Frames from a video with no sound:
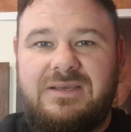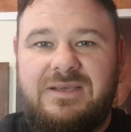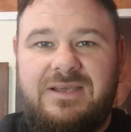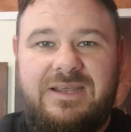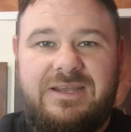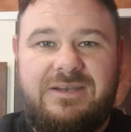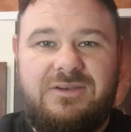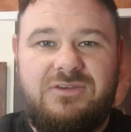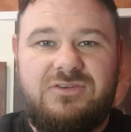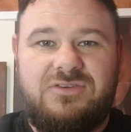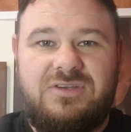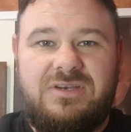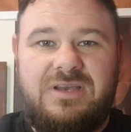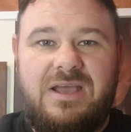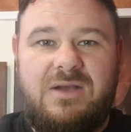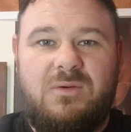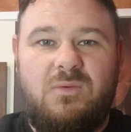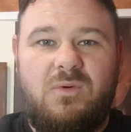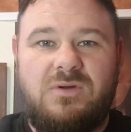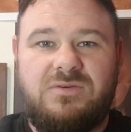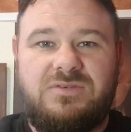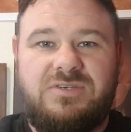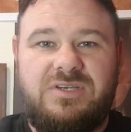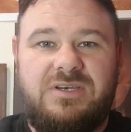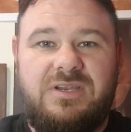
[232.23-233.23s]
he doesn't know
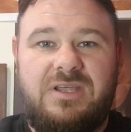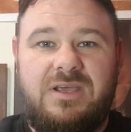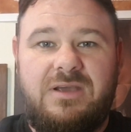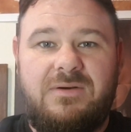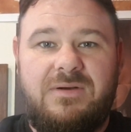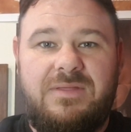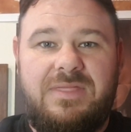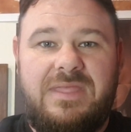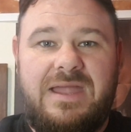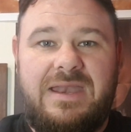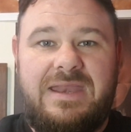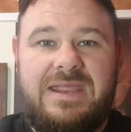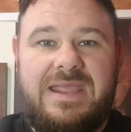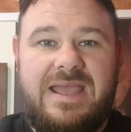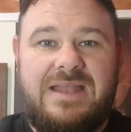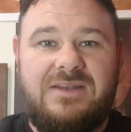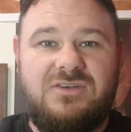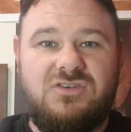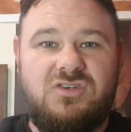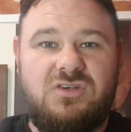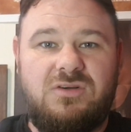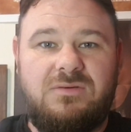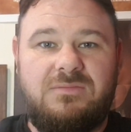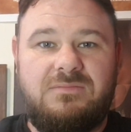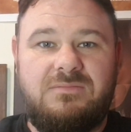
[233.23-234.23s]
what to do. And then he
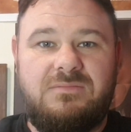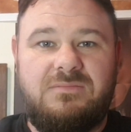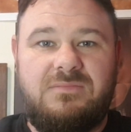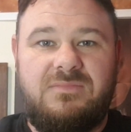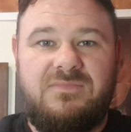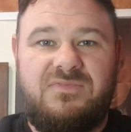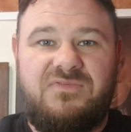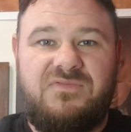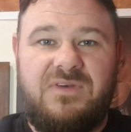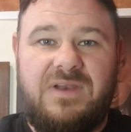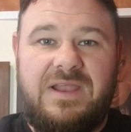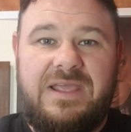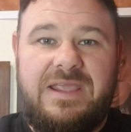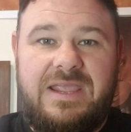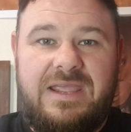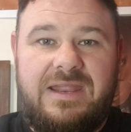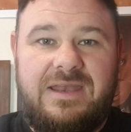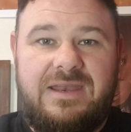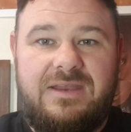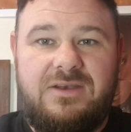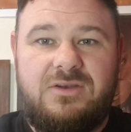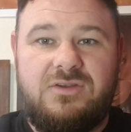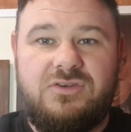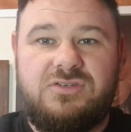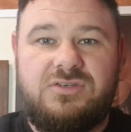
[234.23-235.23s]
ends up fleeing.
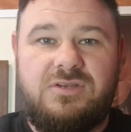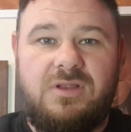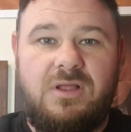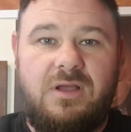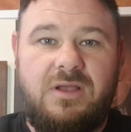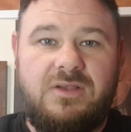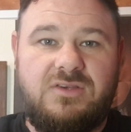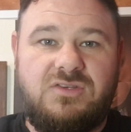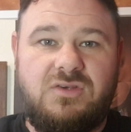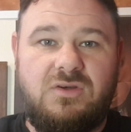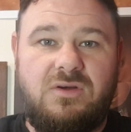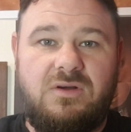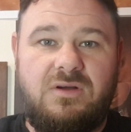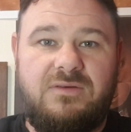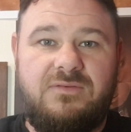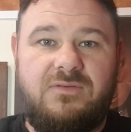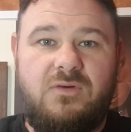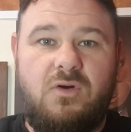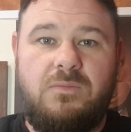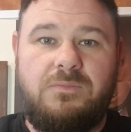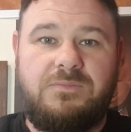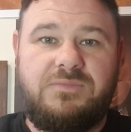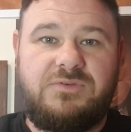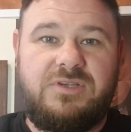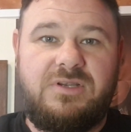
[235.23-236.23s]
He just like sort of
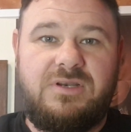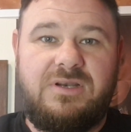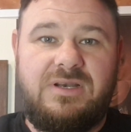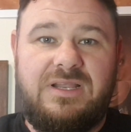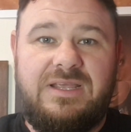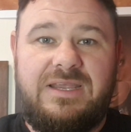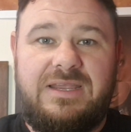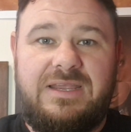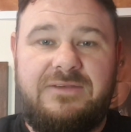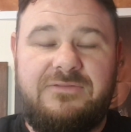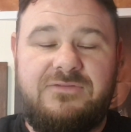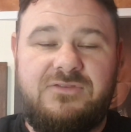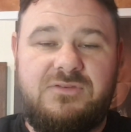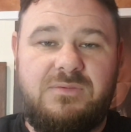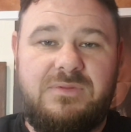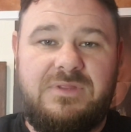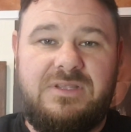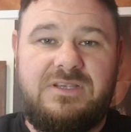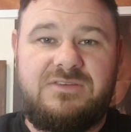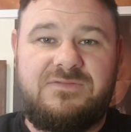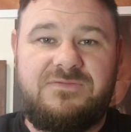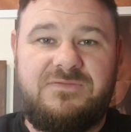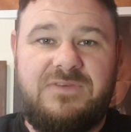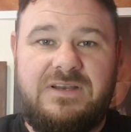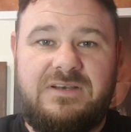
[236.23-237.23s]
ups and leaves with
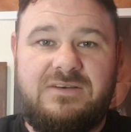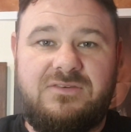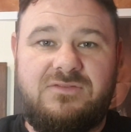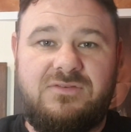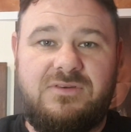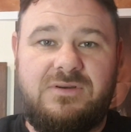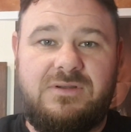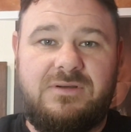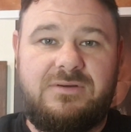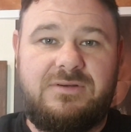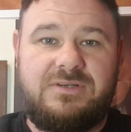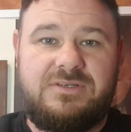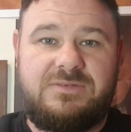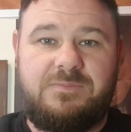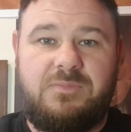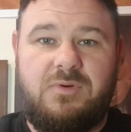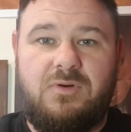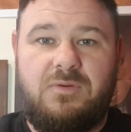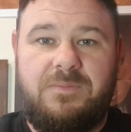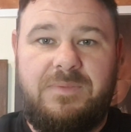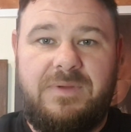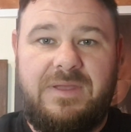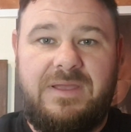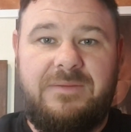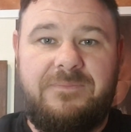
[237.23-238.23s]
this ventriloquist
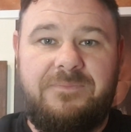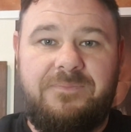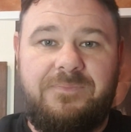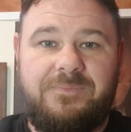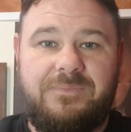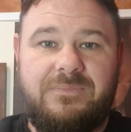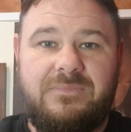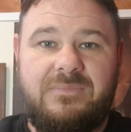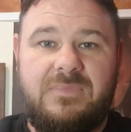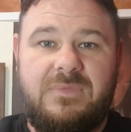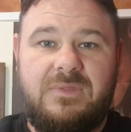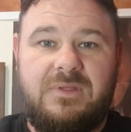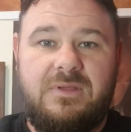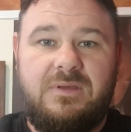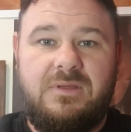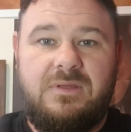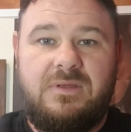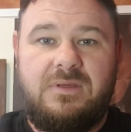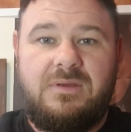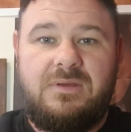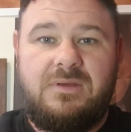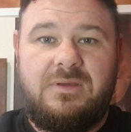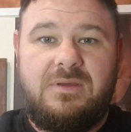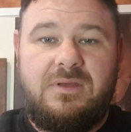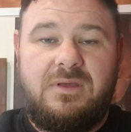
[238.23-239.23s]
puppet.
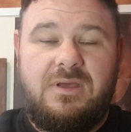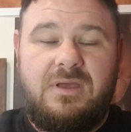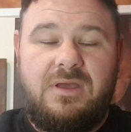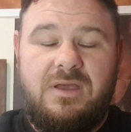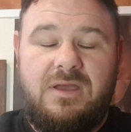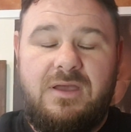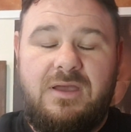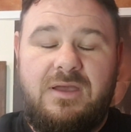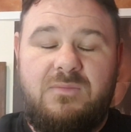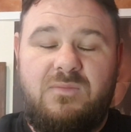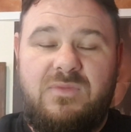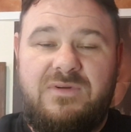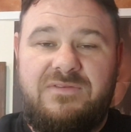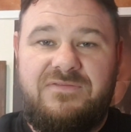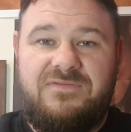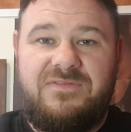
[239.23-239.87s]
With